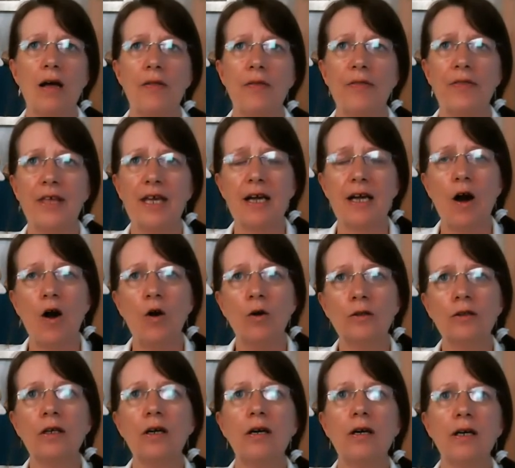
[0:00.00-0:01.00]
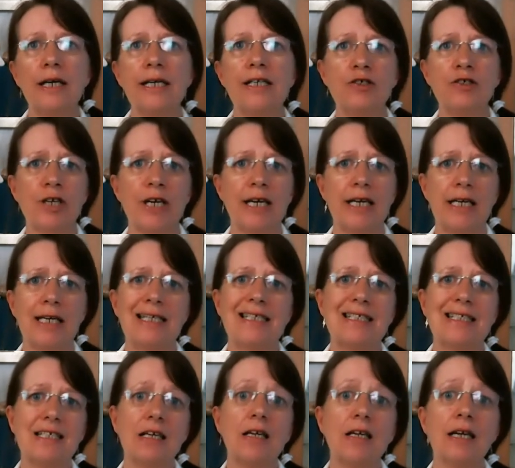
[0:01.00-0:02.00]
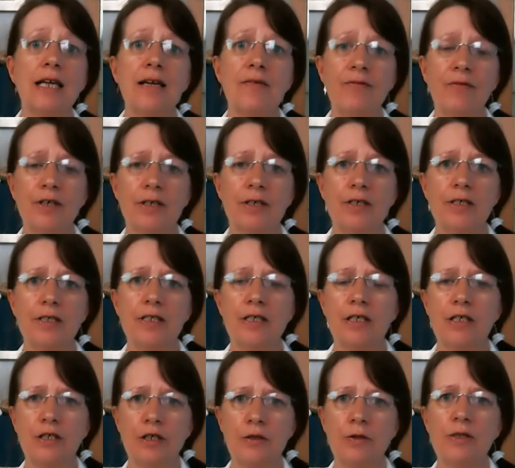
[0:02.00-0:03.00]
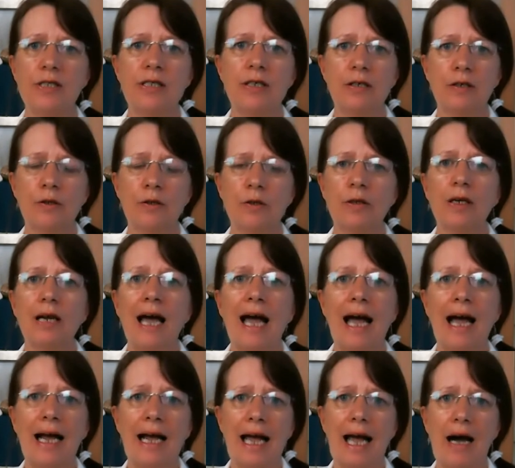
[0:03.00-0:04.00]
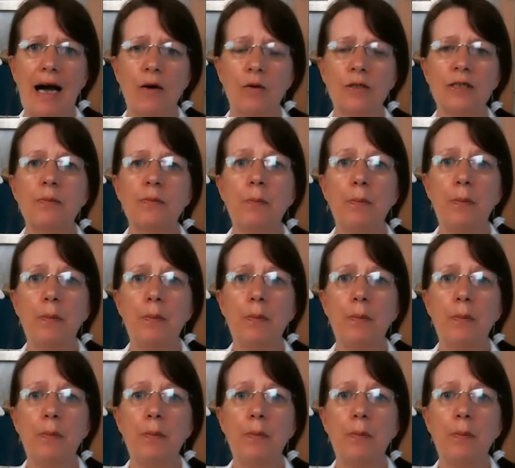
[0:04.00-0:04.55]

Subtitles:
the online training is delivered using Google Hangouts,